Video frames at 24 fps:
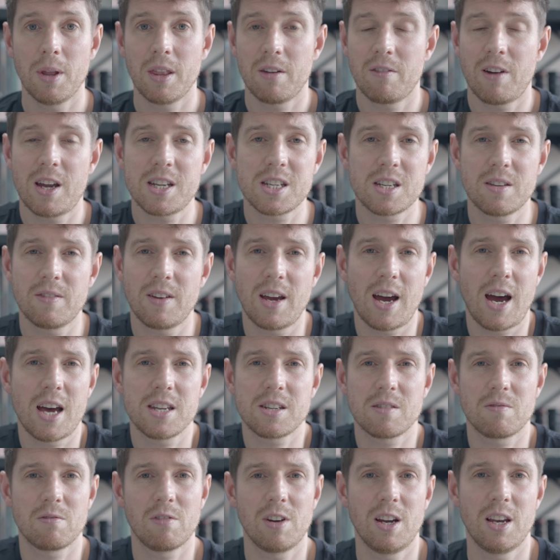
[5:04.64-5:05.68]
the rest of it
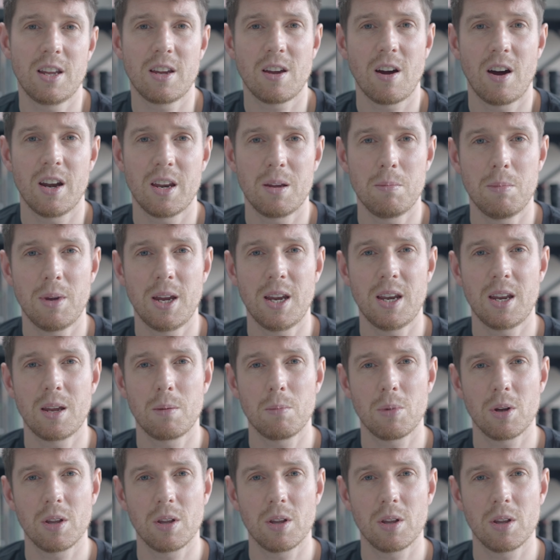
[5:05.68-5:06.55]
hasn't really got any meaning.